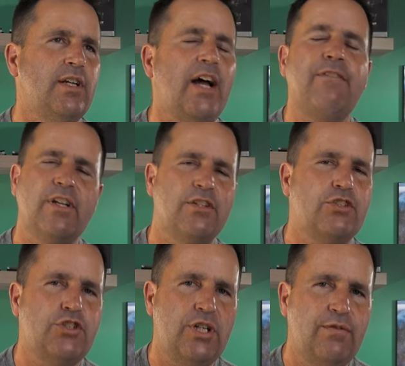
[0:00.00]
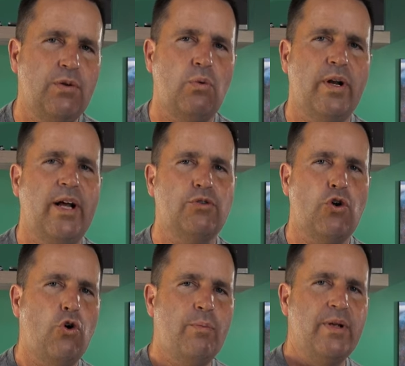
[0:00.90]
achieving what I was
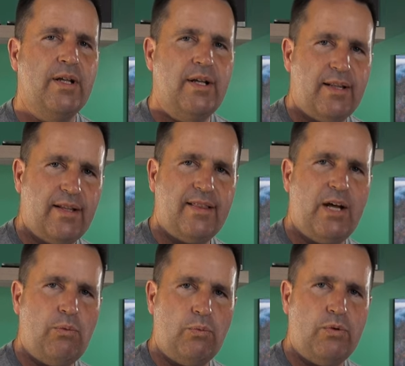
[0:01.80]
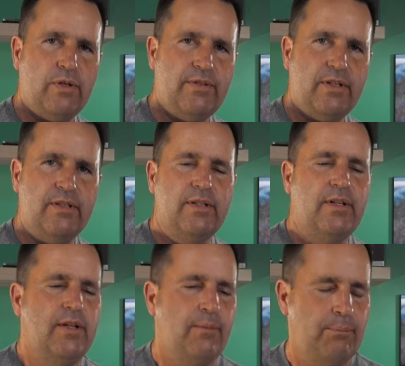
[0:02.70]
hoping that one would have done.
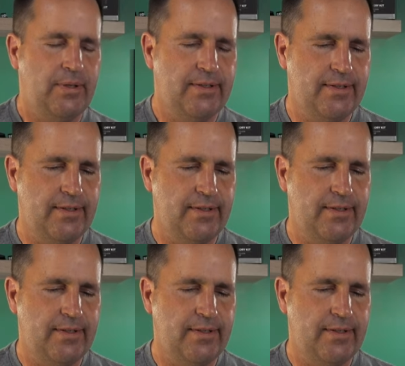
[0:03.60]
But